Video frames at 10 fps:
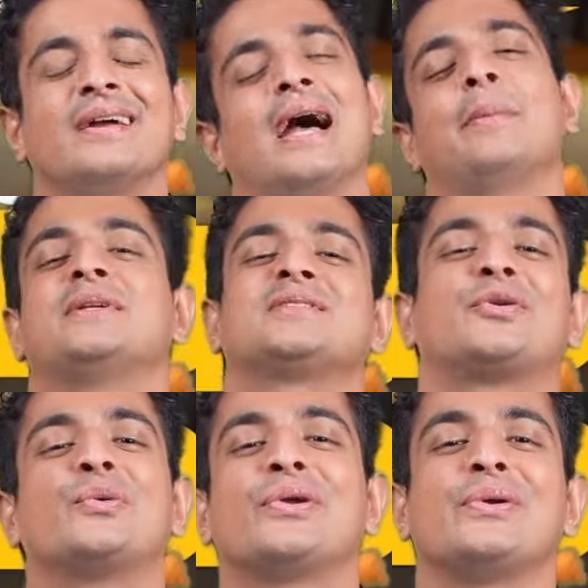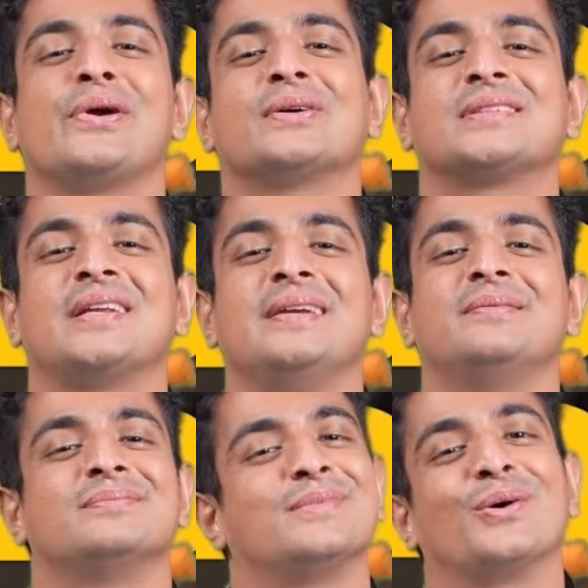Happiness through curiosity
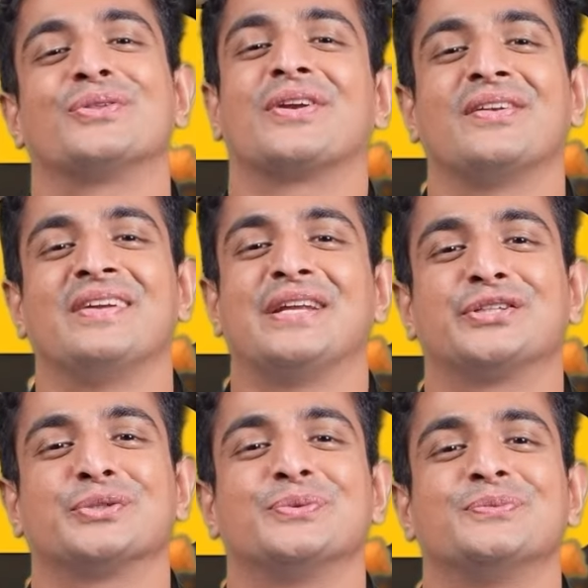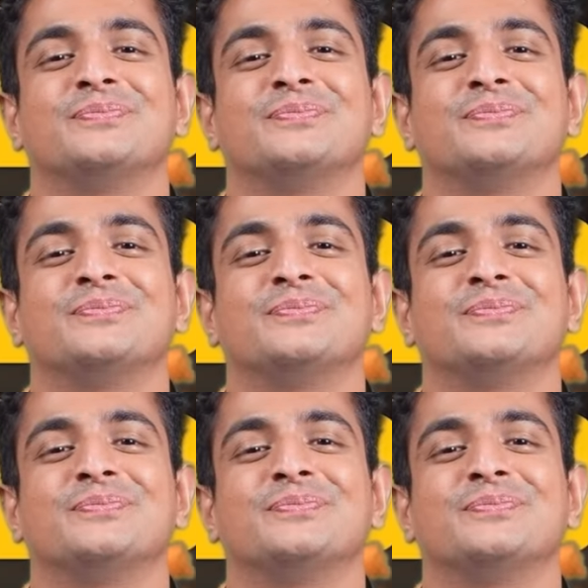on The Ranveer Show.